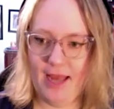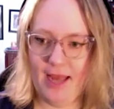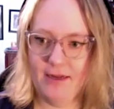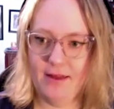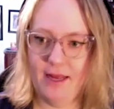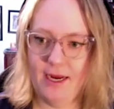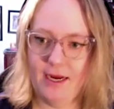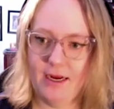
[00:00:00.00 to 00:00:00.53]

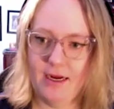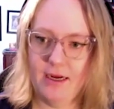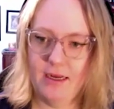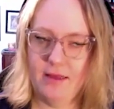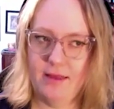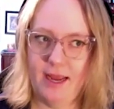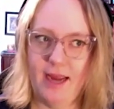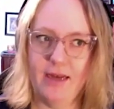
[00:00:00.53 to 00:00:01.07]

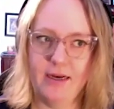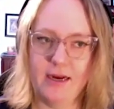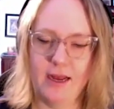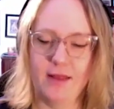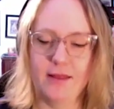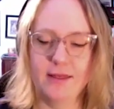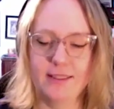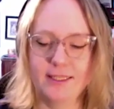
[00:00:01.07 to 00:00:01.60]
to
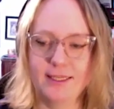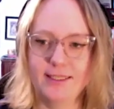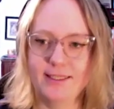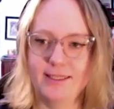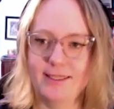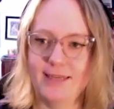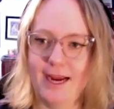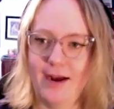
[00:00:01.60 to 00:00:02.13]
cut the
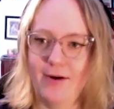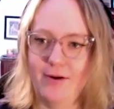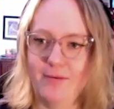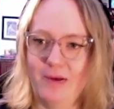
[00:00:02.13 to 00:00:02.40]
season down